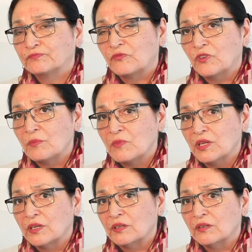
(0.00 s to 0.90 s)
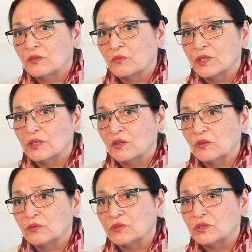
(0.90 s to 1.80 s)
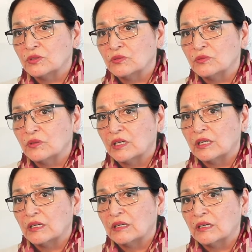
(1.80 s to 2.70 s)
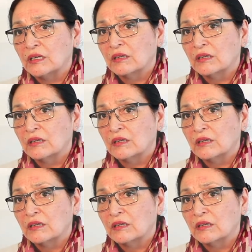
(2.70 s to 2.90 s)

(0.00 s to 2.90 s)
from there, we go to